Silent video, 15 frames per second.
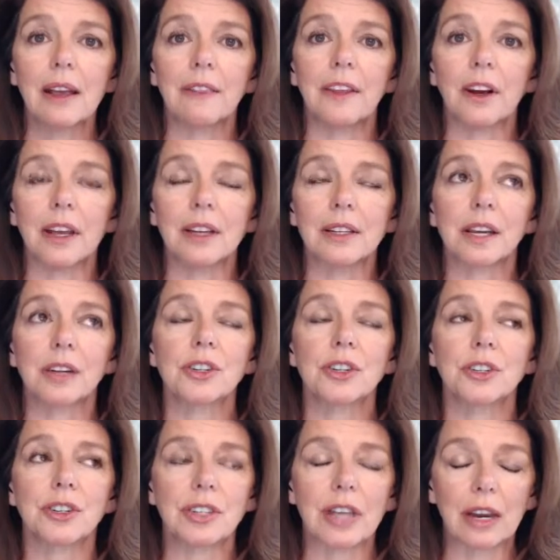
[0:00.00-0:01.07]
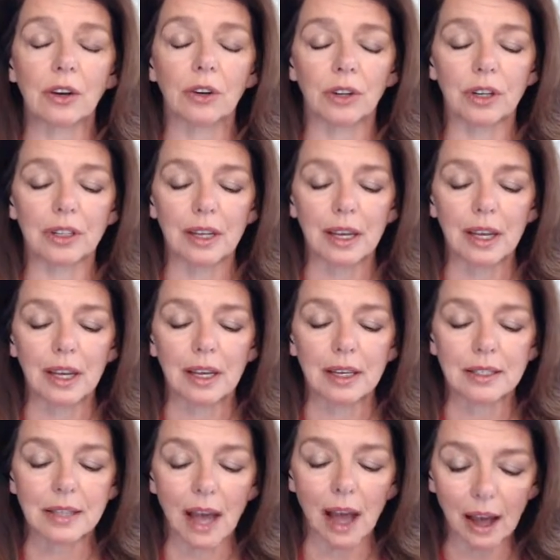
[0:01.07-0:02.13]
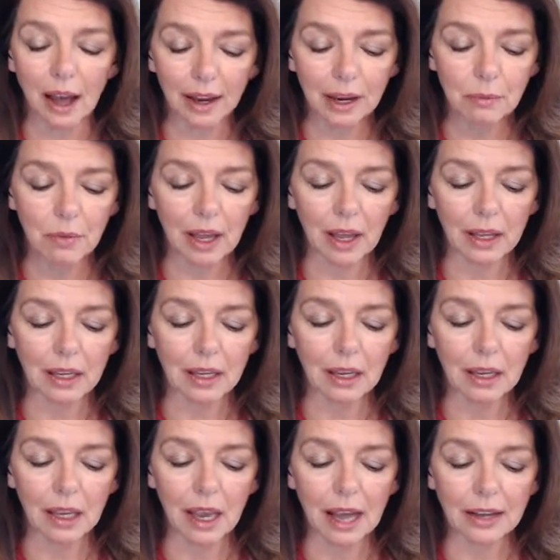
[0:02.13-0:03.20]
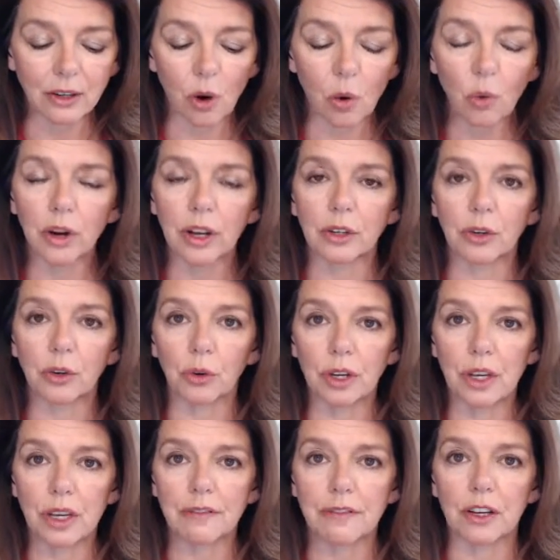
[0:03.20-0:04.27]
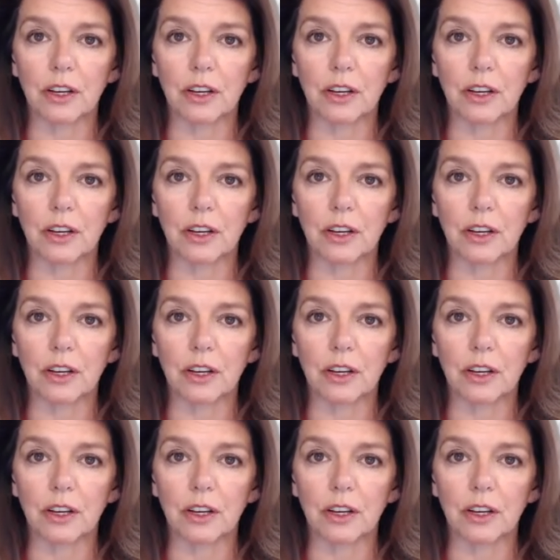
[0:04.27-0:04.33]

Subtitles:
it's such a sacred time. I know we're in grief and